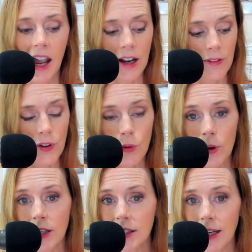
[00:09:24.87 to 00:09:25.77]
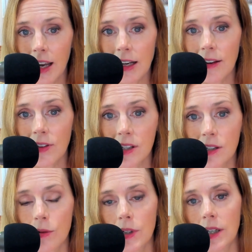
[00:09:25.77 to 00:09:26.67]
And if you want to take any of this
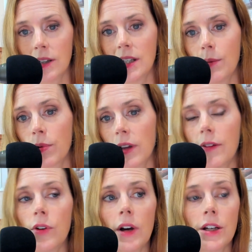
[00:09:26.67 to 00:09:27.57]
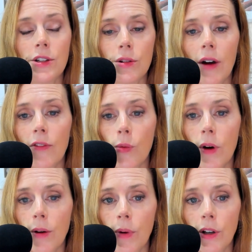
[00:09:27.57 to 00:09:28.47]
to a deeper level, I do have a
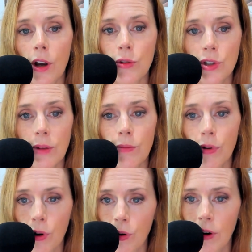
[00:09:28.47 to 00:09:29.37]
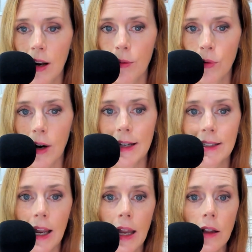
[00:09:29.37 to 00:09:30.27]
one-on-one coaching program where I
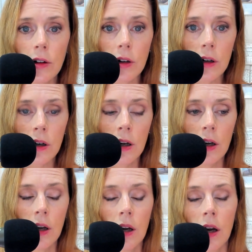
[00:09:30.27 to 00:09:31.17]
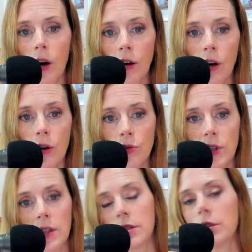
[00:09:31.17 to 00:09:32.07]
tailor our
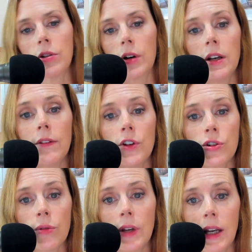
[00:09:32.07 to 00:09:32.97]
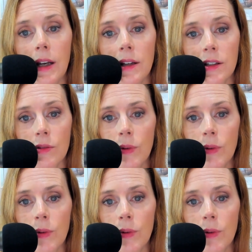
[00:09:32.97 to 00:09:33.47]
coaching to your individual needs.